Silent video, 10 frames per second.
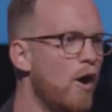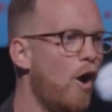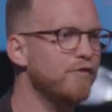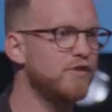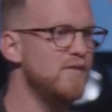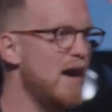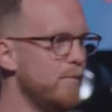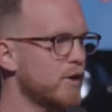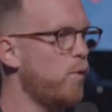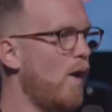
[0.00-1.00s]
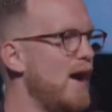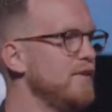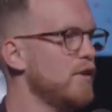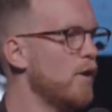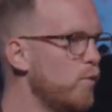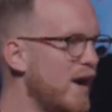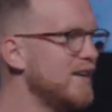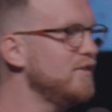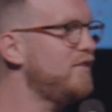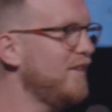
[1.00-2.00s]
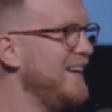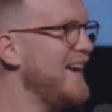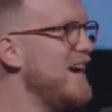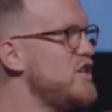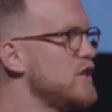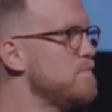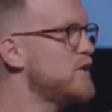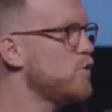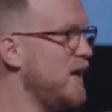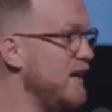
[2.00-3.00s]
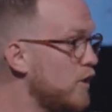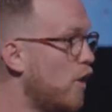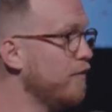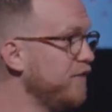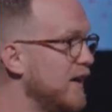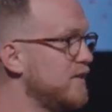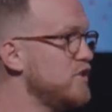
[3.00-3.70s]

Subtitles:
Often that requires a reconciliation in conflict.